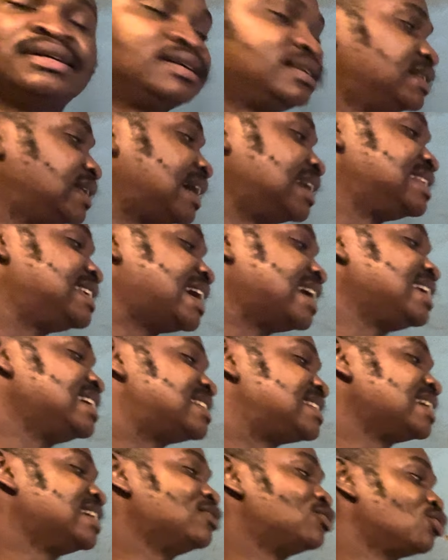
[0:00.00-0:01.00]
that there
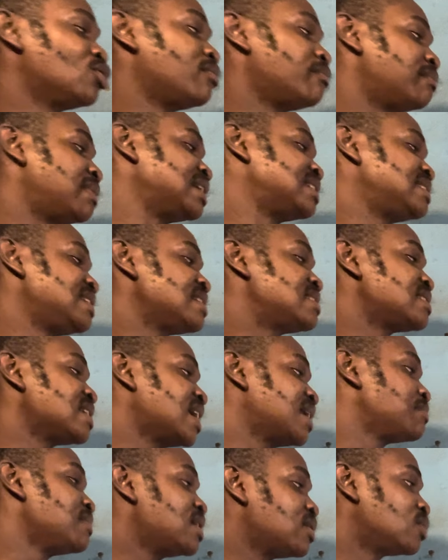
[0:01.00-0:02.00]
is a number 6
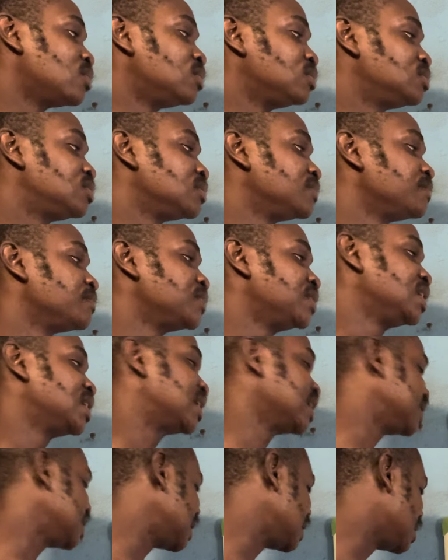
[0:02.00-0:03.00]
Egbe Road,
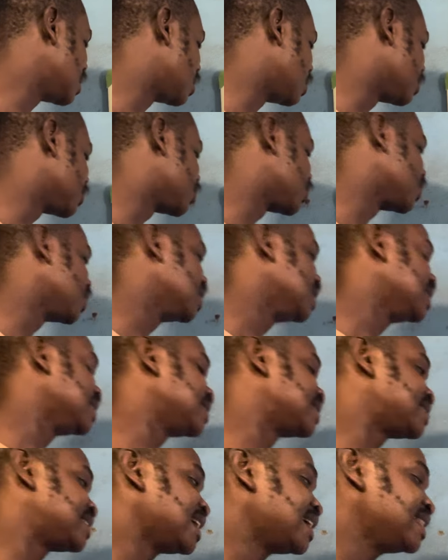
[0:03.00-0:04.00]
Ikeja, Lagos,
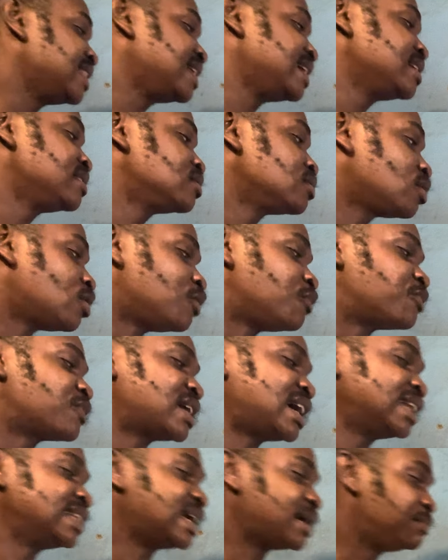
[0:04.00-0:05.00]
selling of
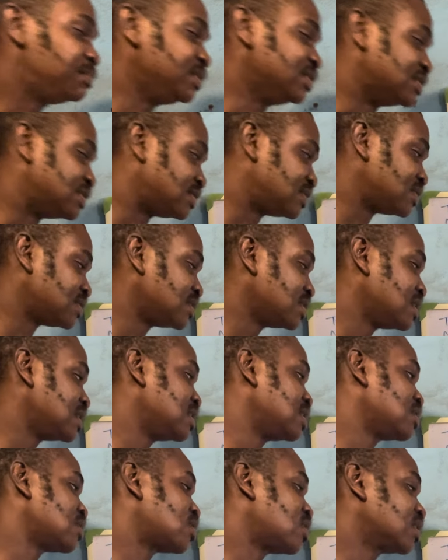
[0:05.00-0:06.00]
cannabis,
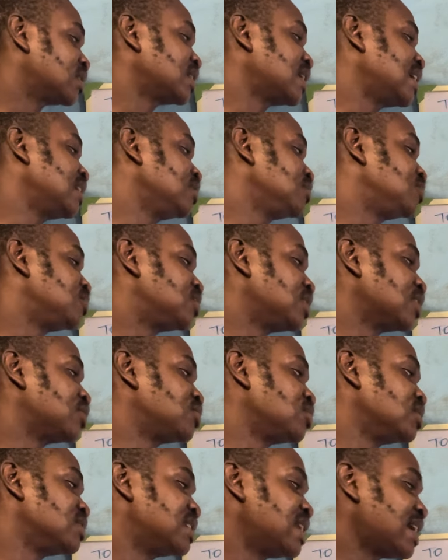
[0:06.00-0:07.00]
contrary to
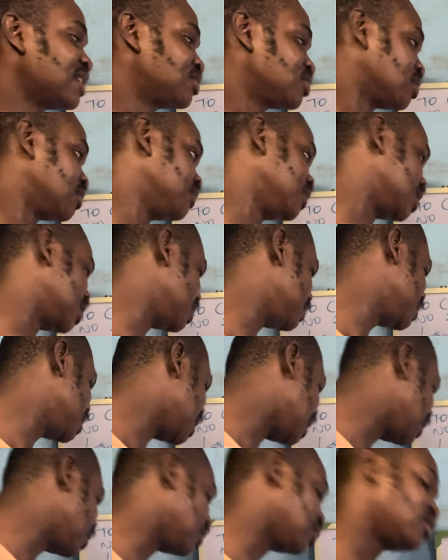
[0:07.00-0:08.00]
section dash of the
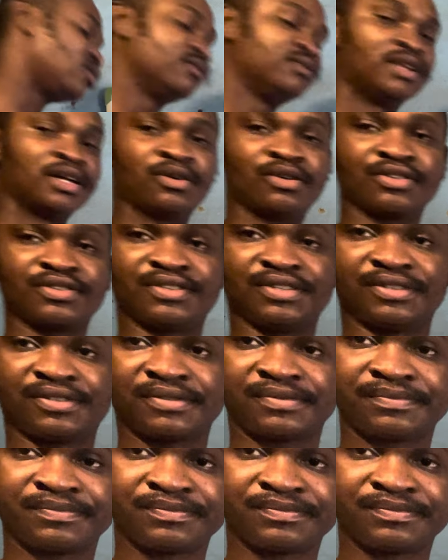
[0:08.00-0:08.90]
criminal law of Lagos State.